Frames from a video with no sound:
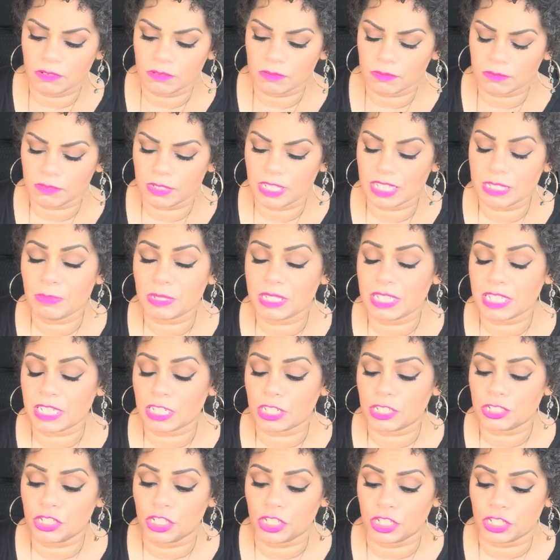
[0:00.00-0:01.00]
This
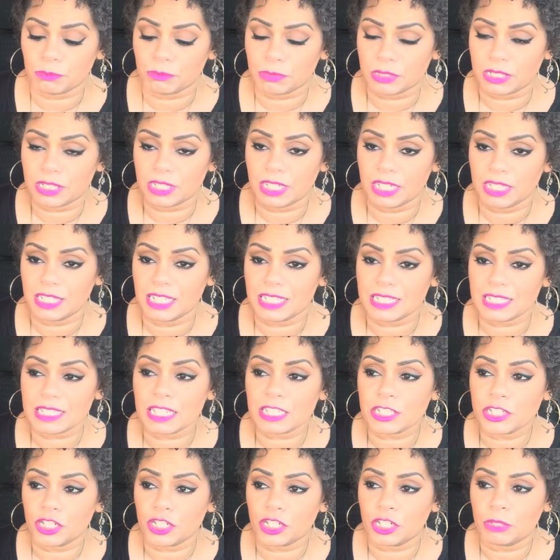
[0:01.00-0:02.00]
particular term. And this is
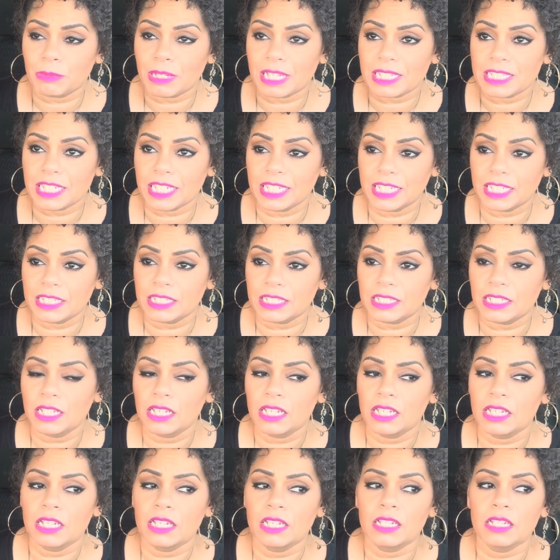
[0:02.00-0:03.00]
a term that's in
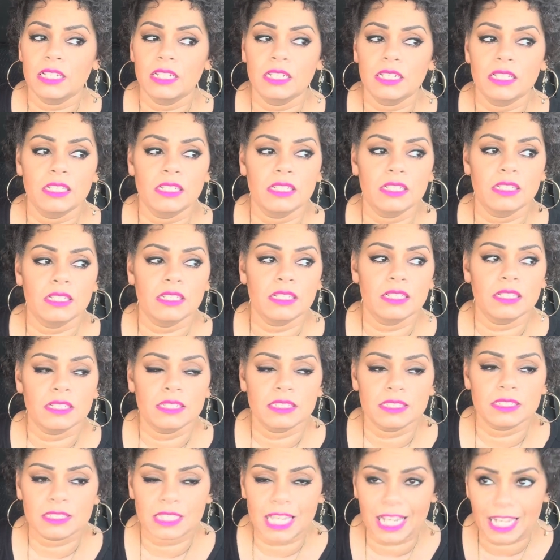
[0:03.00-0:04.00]

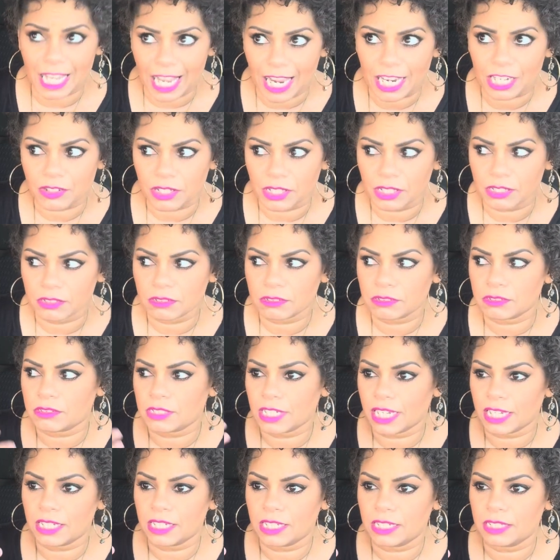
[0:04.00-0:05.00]
psychiatry
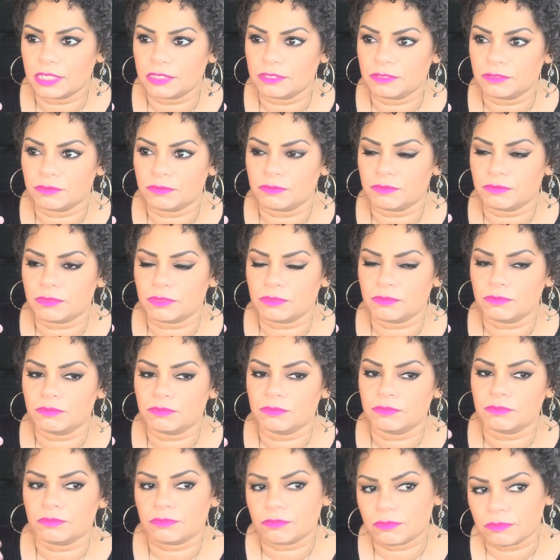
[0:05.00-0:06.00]
and
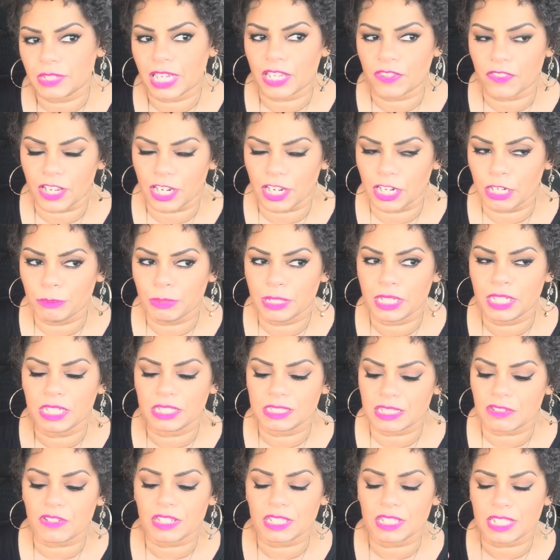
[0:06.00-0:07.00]
like therapy and
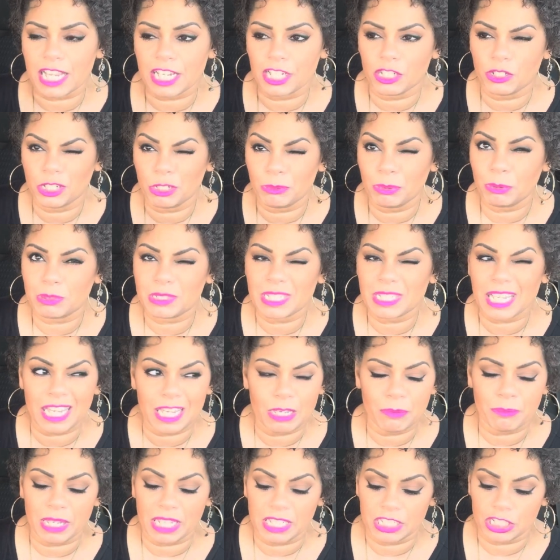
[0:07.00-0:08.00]
stuff like that. You'll hear people say
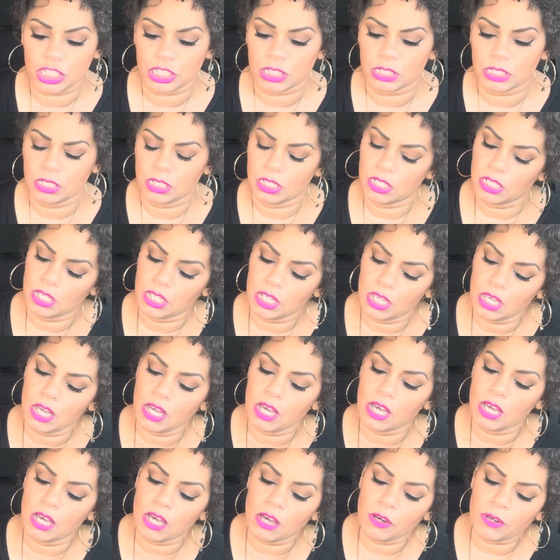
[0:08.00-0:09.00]
enmeshed.
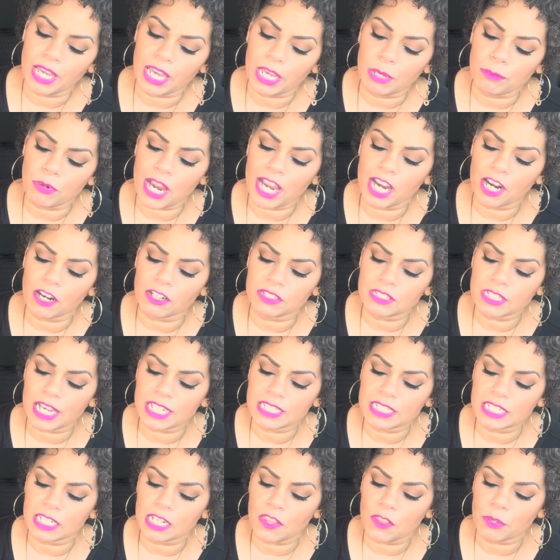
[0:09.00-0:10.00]
Okay,
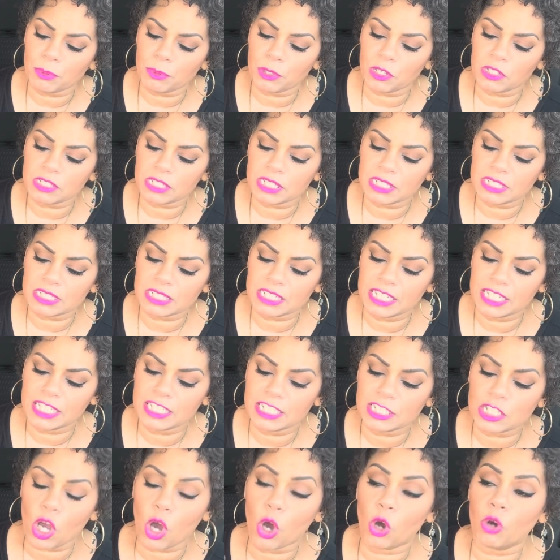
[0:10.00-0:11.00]
prioritizing another person's
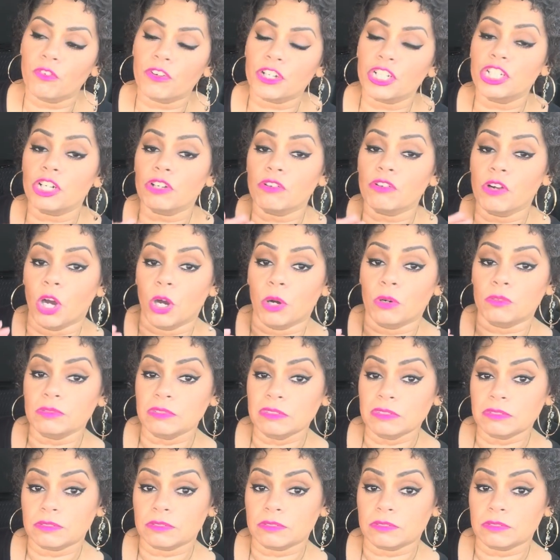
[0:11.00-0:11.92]
needs over your own.